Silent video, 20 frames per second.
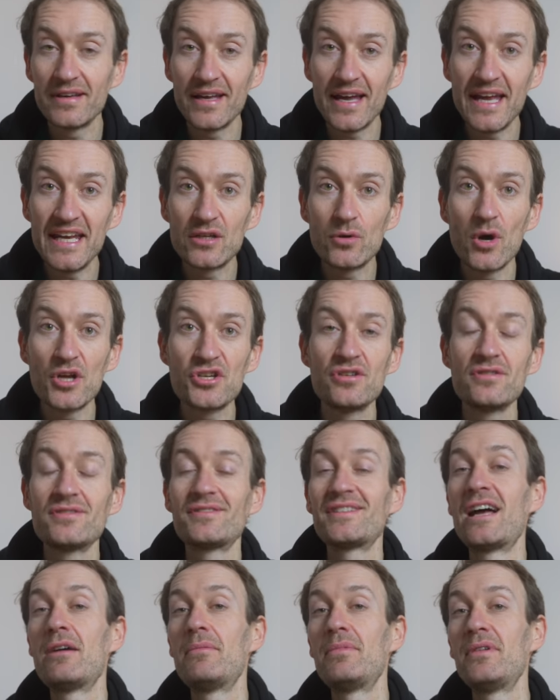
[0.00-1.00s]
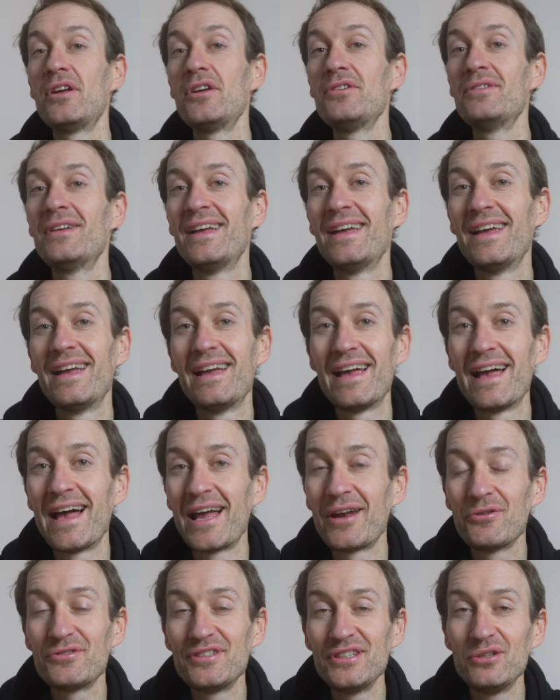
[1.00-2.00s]
Any questions down below,
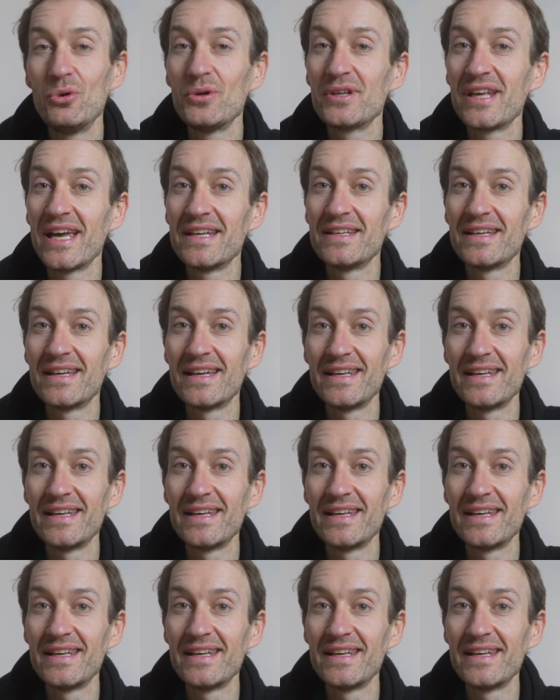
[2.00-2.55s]
and I'll see you all again